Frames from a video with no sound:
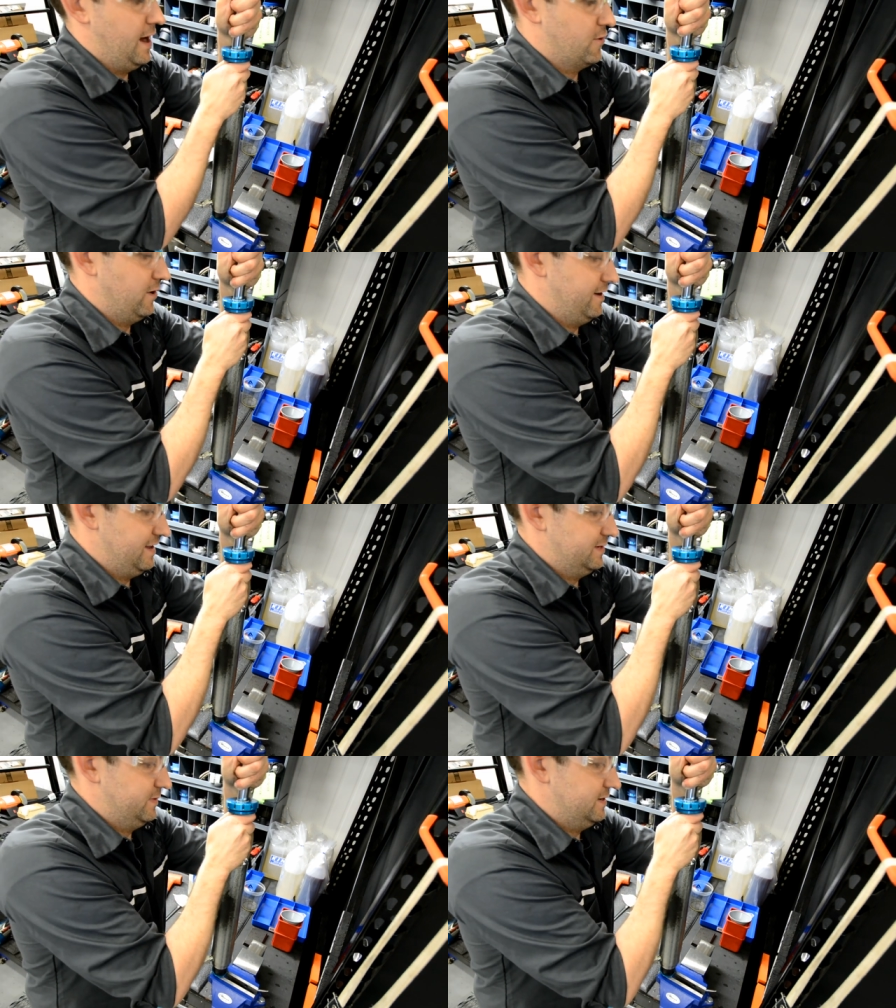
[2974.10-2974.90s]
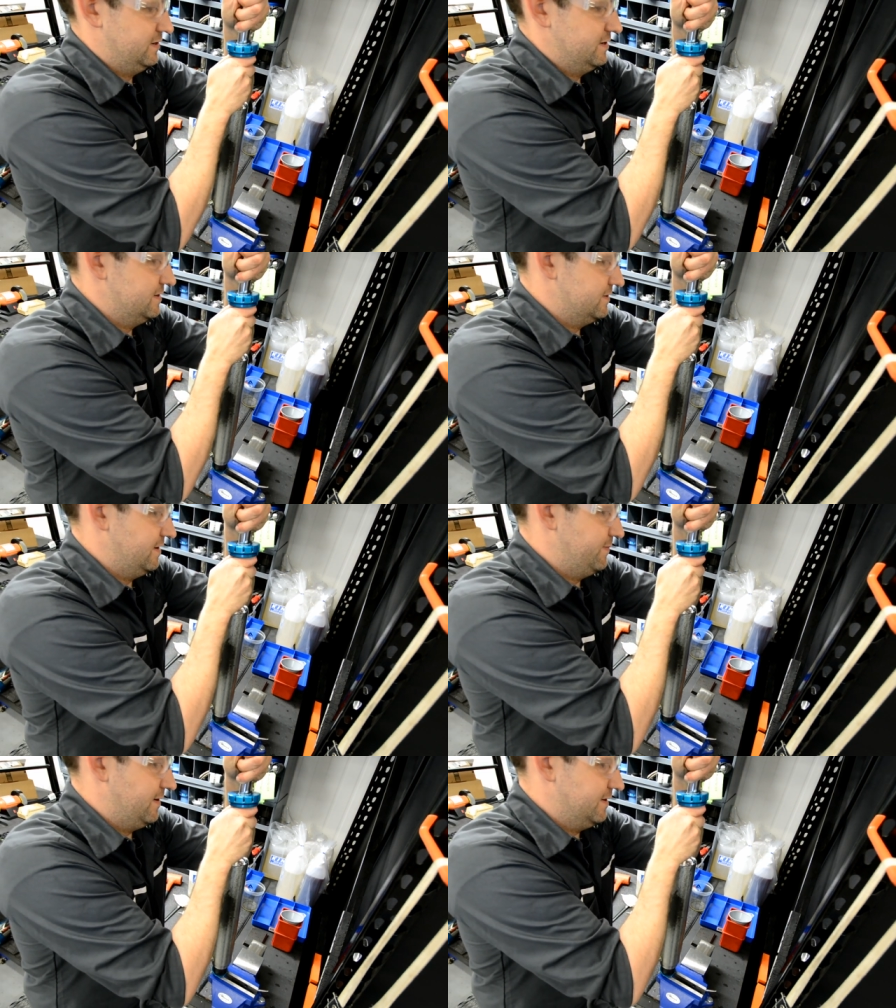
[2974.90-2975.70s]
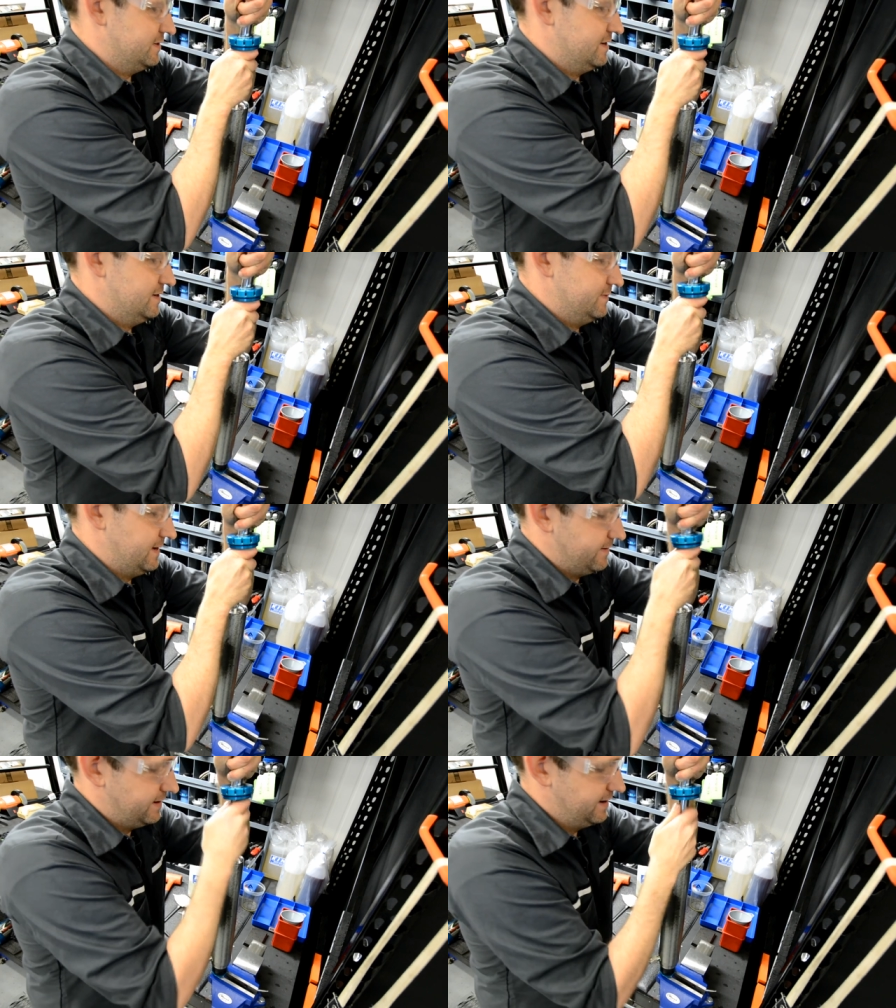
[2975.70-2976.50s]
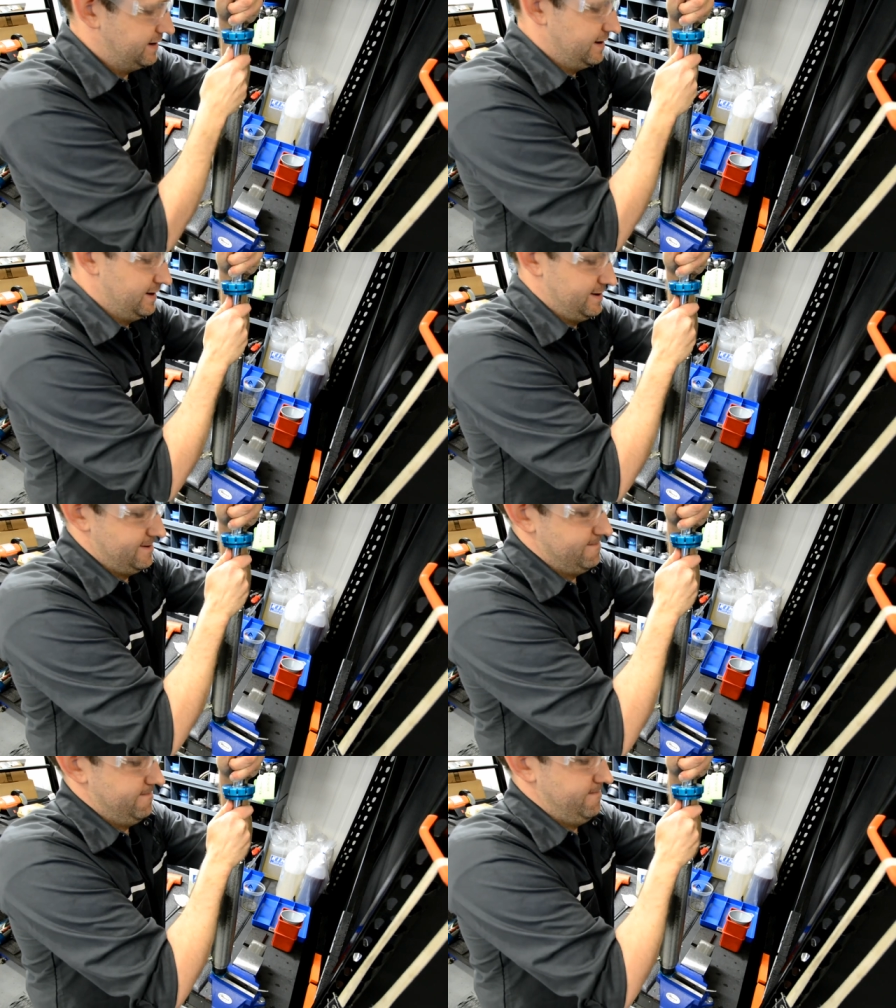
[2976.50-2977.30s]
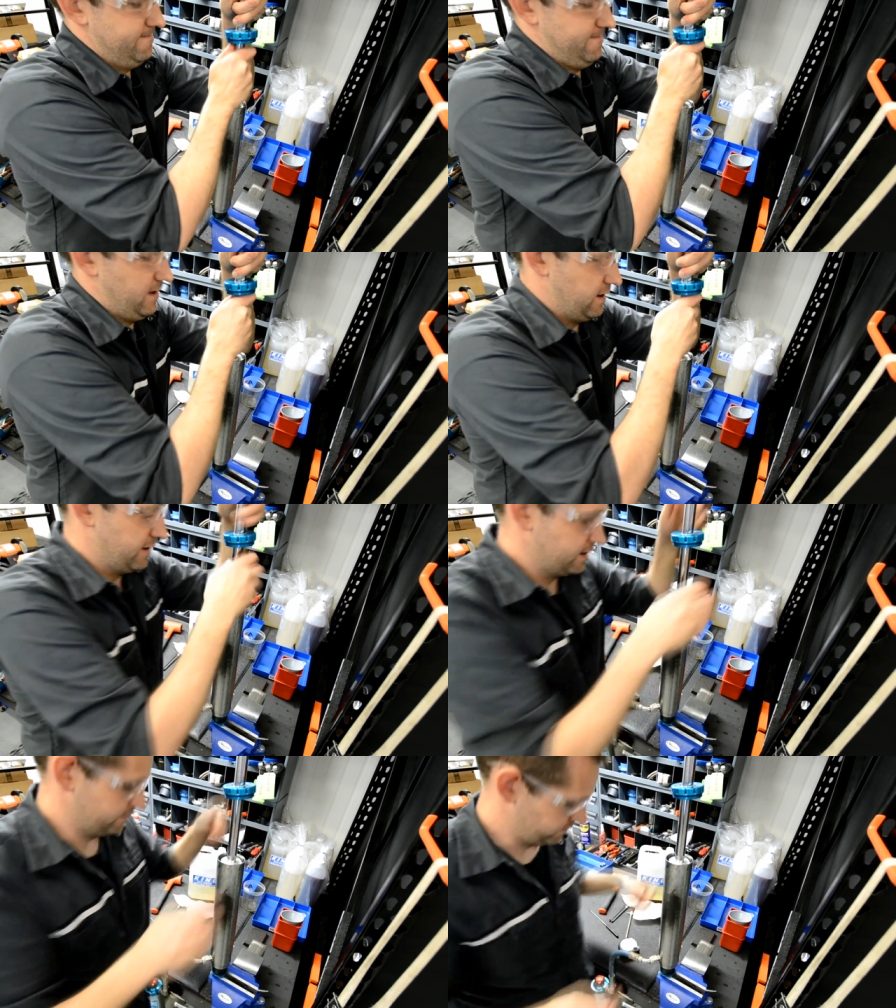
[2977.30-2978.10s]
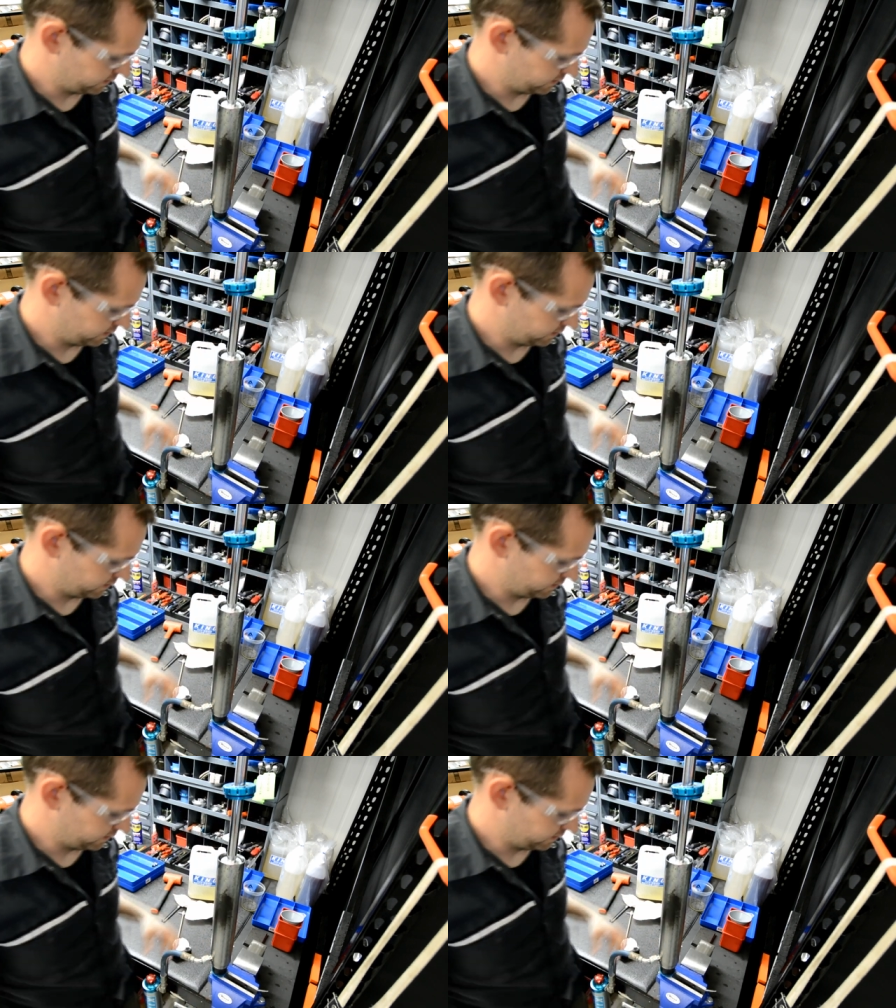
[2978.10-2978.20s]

awkward in this position, so I apologize, but all right, we're